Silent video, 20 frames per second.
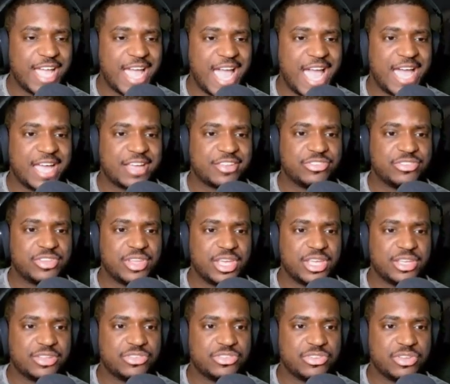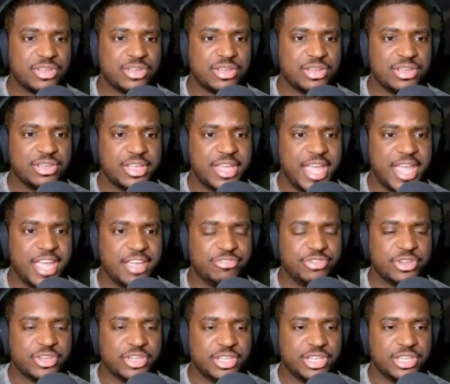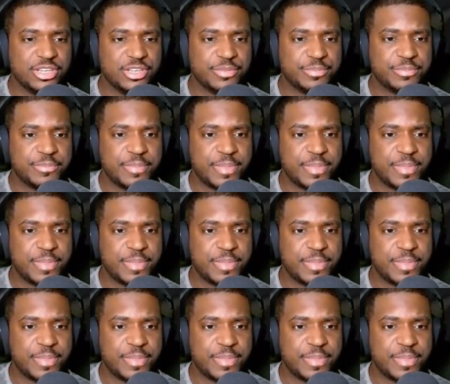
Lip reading: access area here,